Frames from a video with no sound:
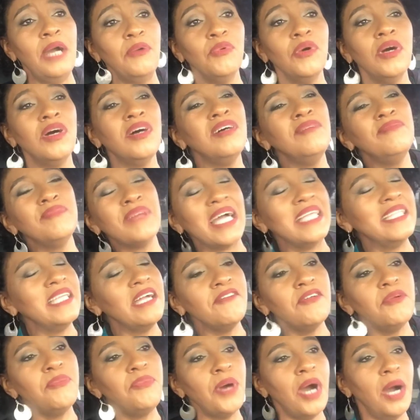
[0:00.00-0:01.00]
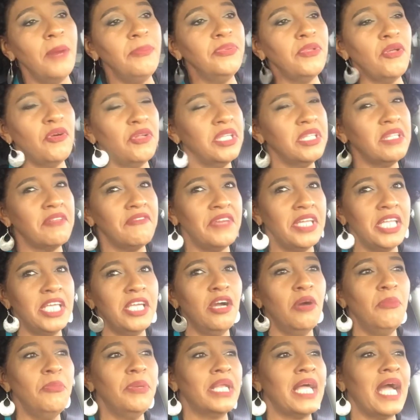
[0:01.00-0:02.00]
well, I never uploaded the
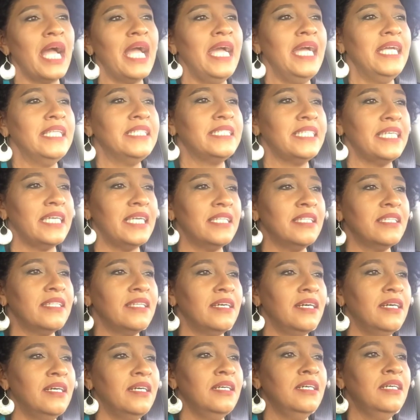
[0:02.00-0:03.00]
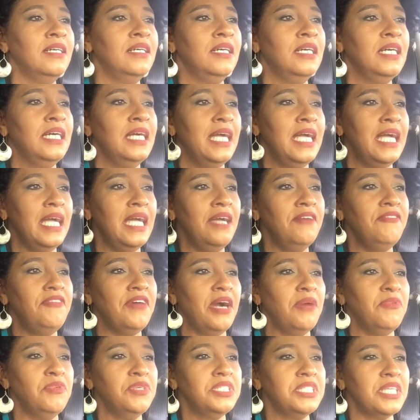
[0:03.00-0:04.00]
video, but I had did the if
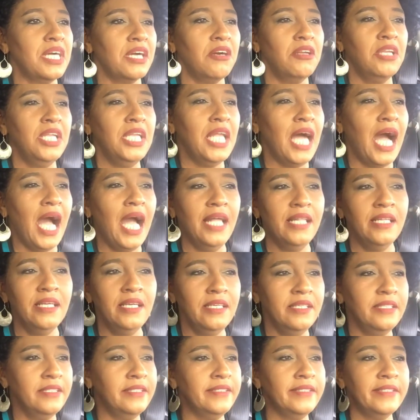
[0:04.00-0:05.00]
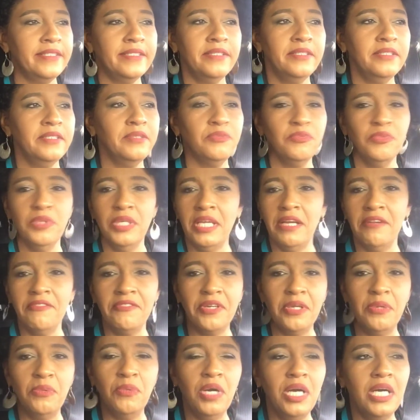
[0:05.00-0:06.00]
I was stuck on an island,
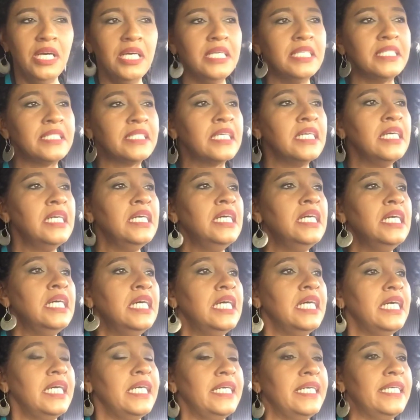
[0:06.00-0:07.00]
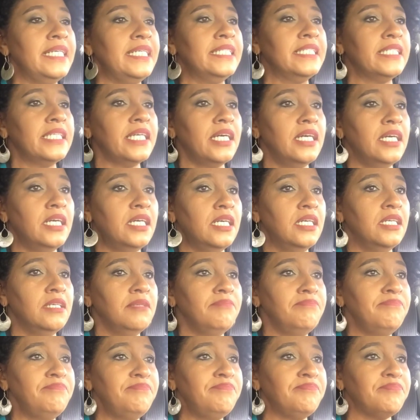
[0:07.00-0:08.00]
whatever it was, and
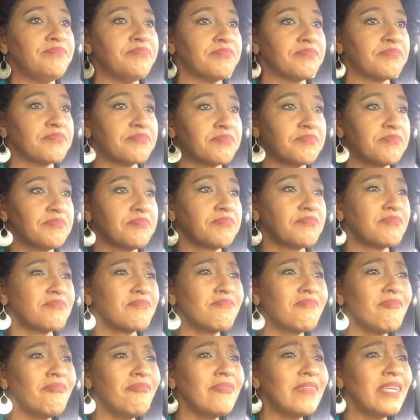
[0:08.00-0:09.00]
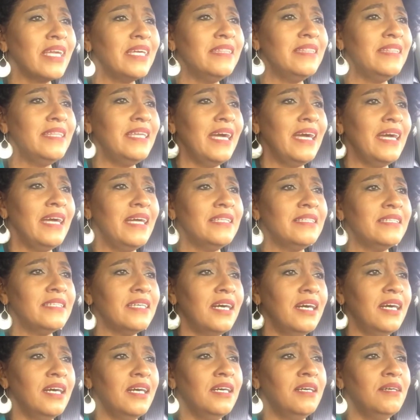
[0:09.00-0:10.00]
um, that
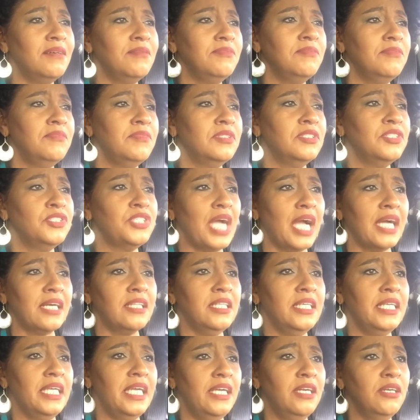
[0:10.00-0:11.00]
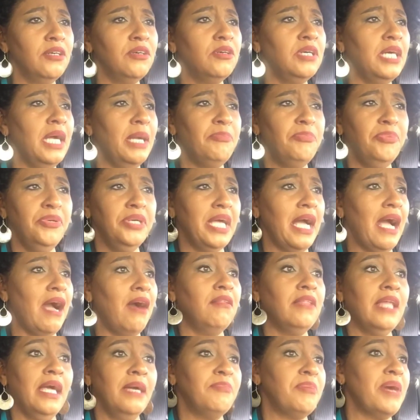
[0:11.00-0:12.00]
um, Jacqueline Hill had put
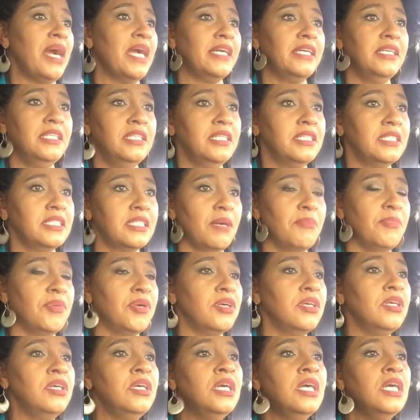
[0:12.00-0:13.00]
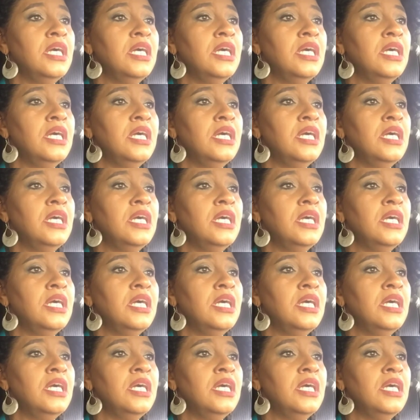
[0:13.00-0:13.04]
out like back in the summer,